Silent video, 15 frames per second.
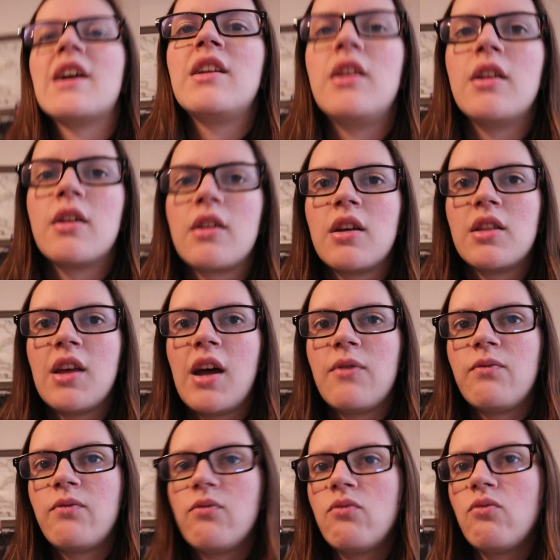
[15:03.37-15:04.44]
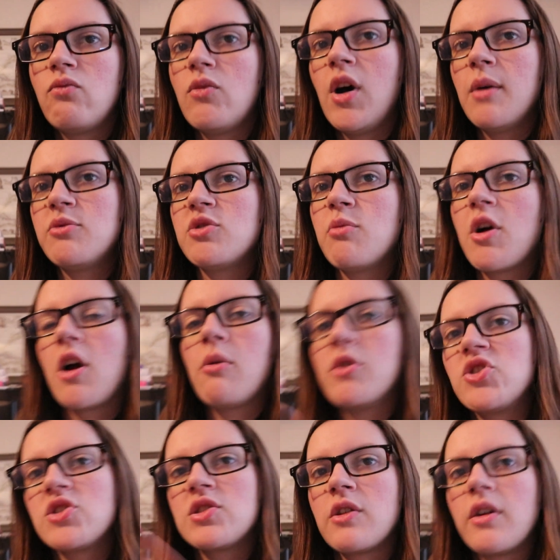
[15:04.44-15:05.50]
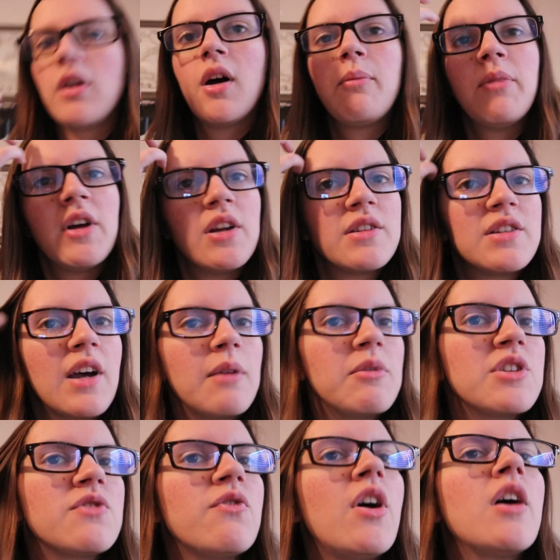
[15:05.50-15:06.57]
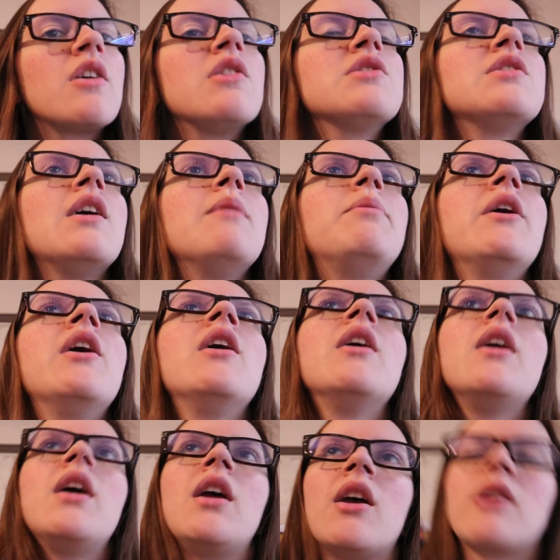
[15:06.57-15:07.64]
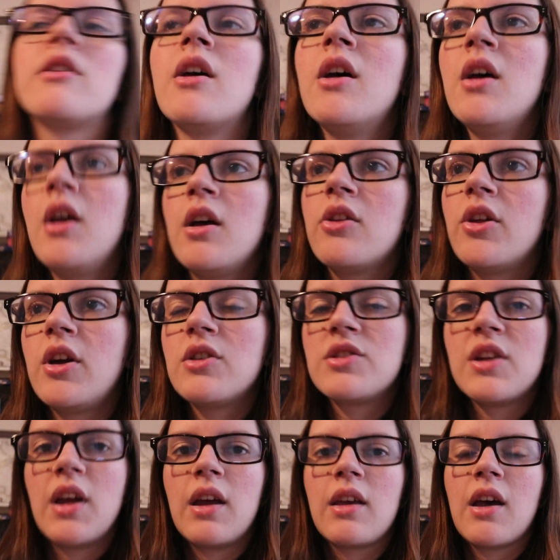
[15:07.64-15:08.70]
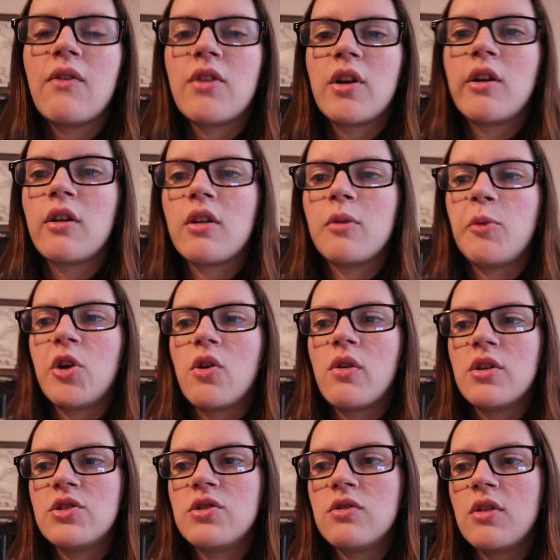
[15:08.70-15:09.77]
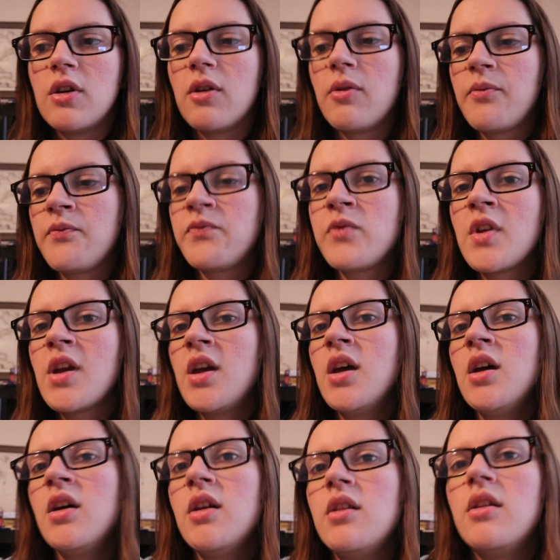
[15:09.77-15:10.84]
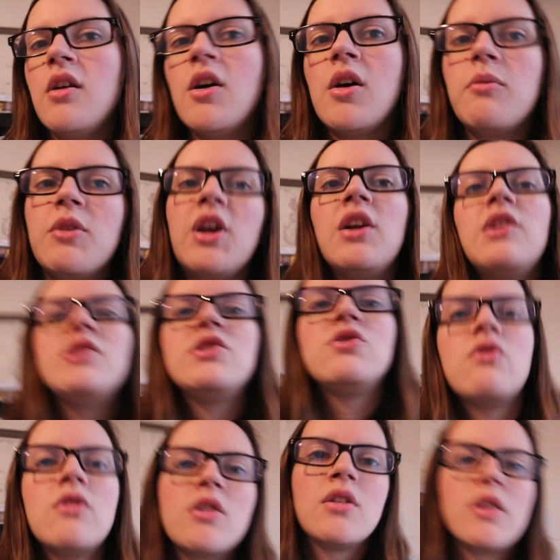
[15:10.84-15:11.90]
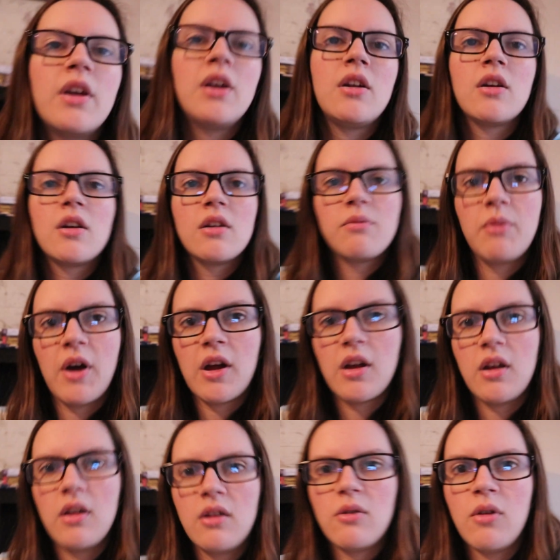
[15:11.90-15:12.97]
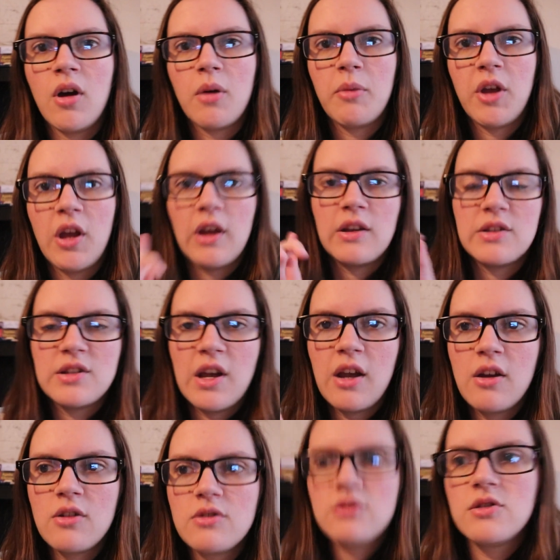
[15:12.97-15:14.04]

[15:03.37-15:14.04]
I need to get that up tomorrow, which is already up by the time this vlog goes up. And later today, Kevin and I are going to be going to the um, candy store later by um, in town.